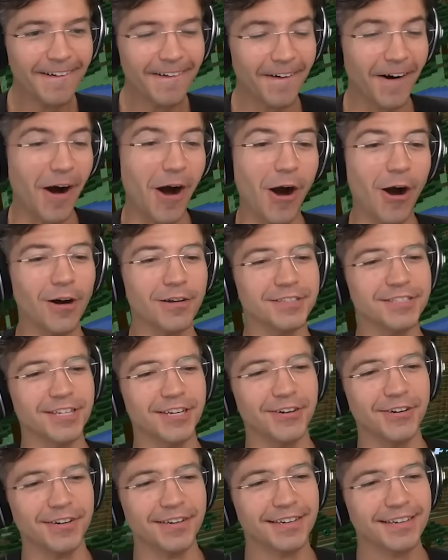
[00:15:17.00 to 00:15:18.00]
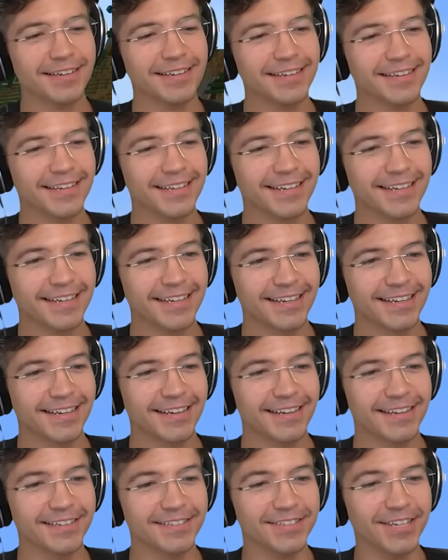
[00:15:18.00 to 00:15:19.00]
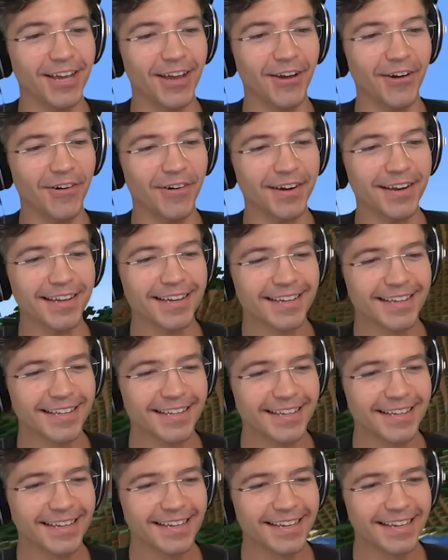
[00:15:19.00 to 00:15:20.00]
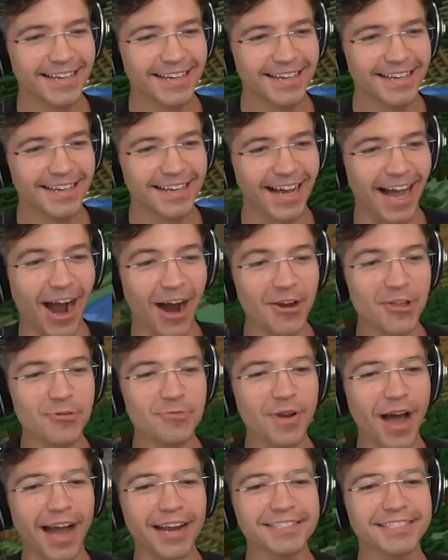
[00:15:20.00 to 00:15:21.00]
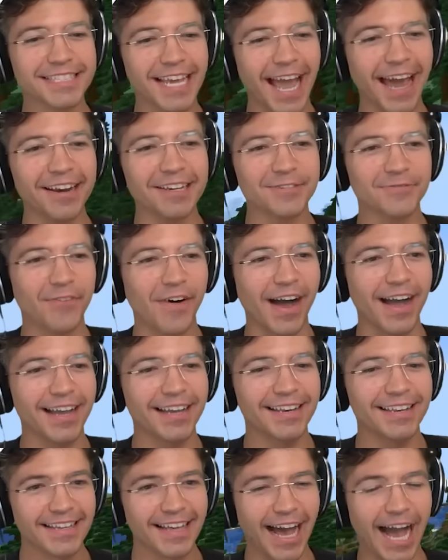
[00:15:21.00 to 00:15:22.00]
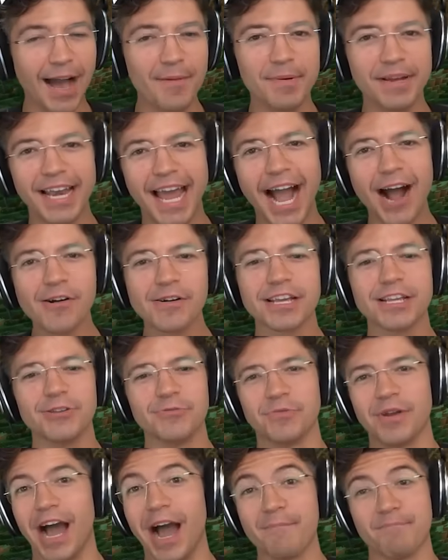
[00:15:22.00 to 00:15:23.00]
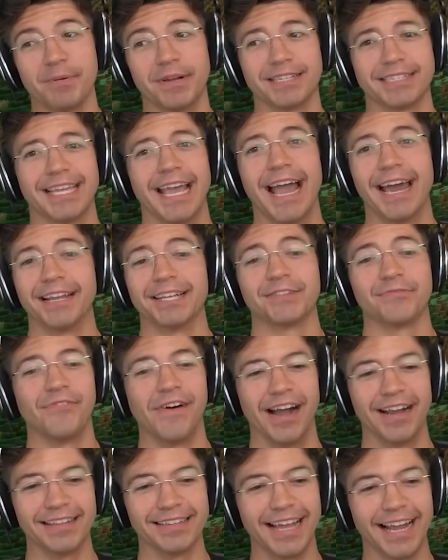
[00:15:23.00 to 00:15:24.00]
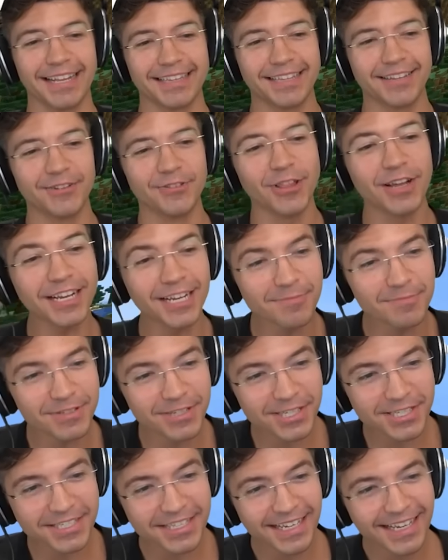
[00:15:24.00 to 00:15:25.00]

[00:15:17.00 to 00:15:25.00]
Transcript: Oh, dude. Dude. Are you not satisfied? I mean, how can you not be satisfied? Like, dude, look at them.